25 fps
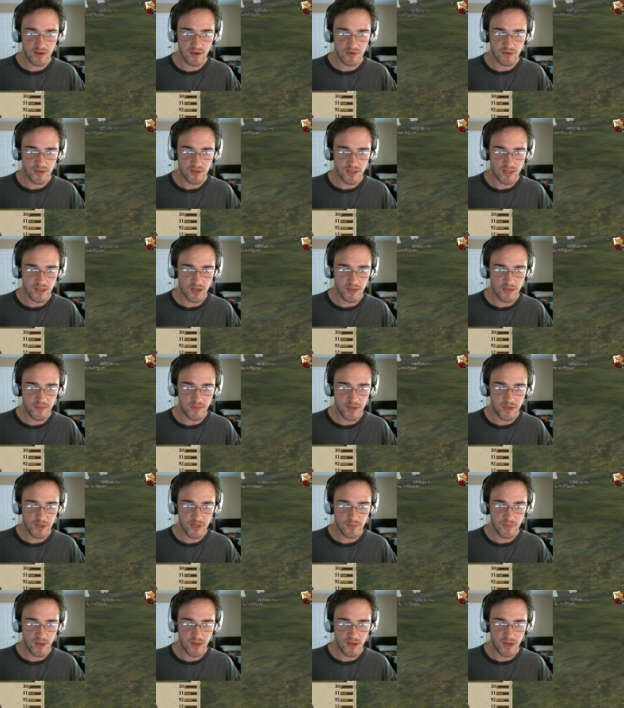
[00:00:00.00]
Toggle
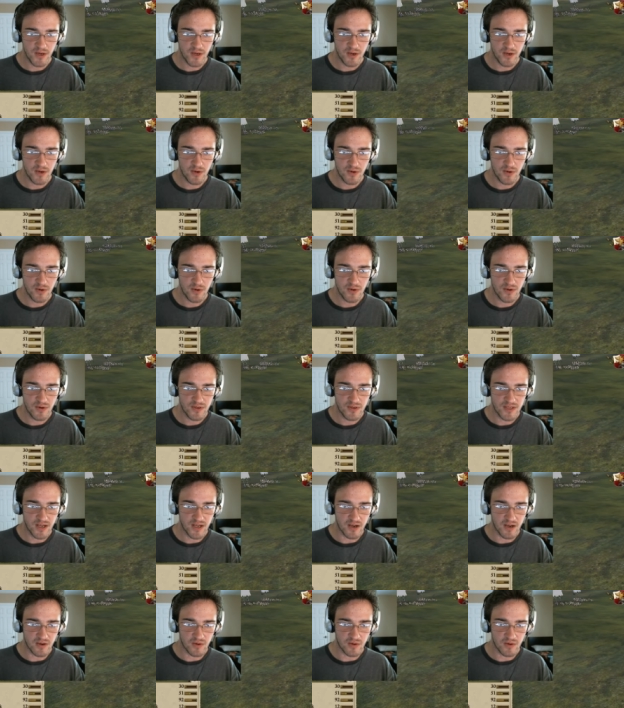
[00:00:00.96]
skirmish
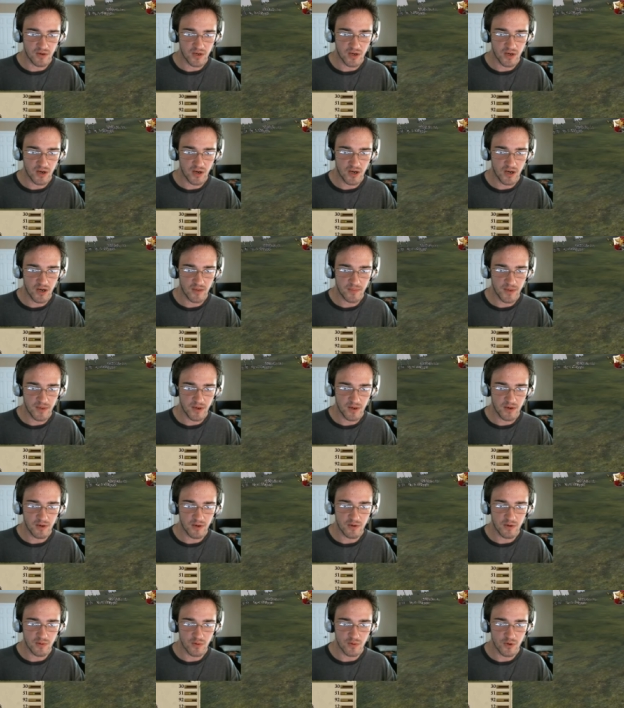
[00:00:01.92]
mode, toggle guard
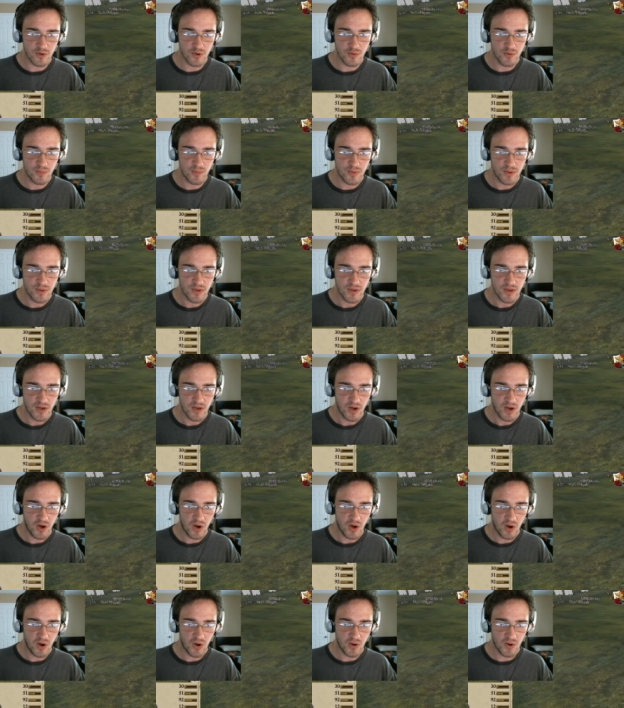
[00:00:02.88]
mode, group,
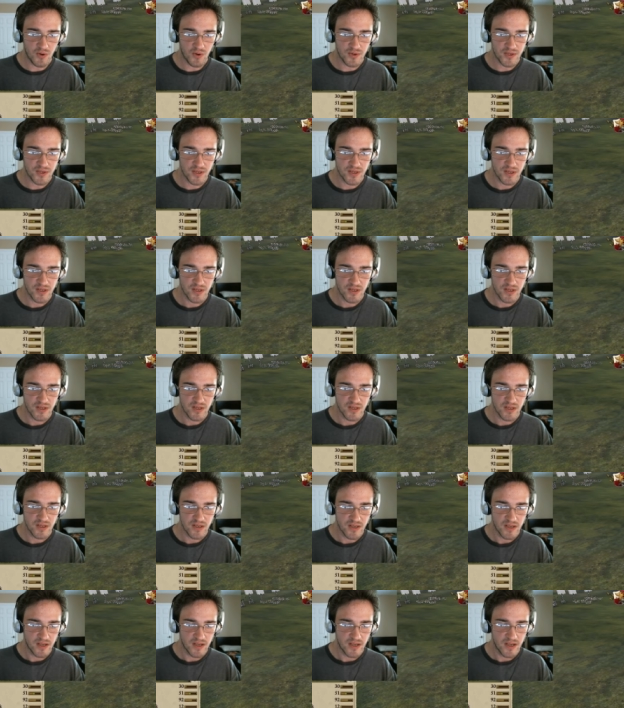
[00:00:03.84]
halt.
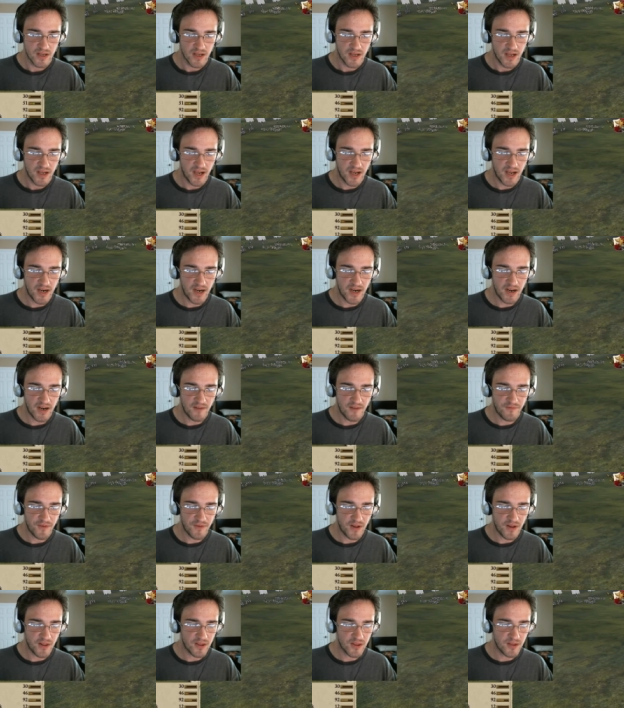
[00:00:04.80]
How did
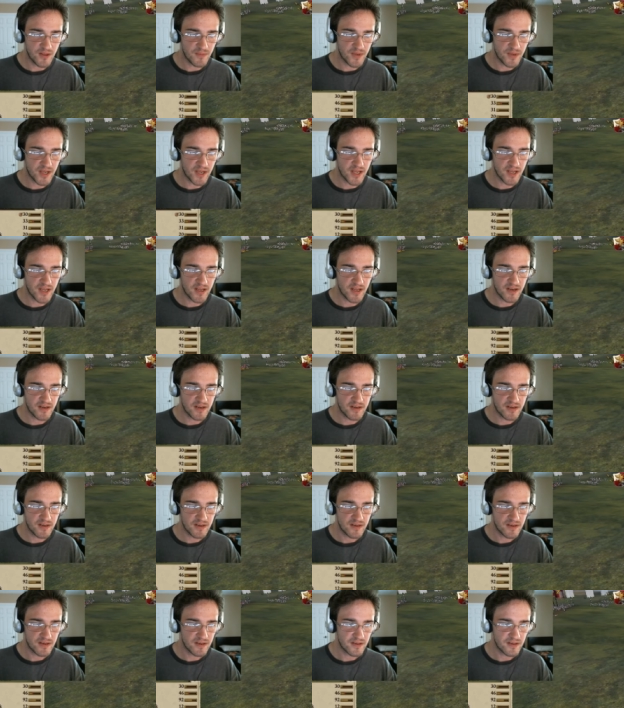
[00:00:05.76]
I follow them
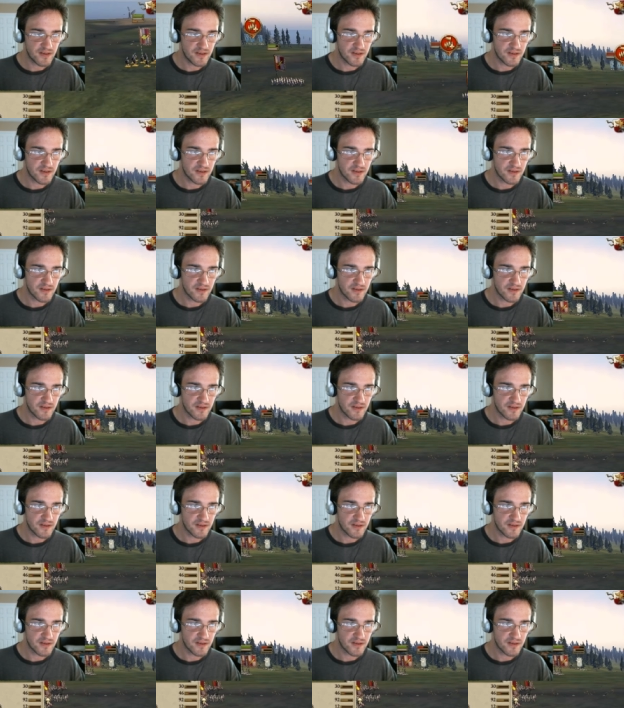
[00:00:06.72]
again?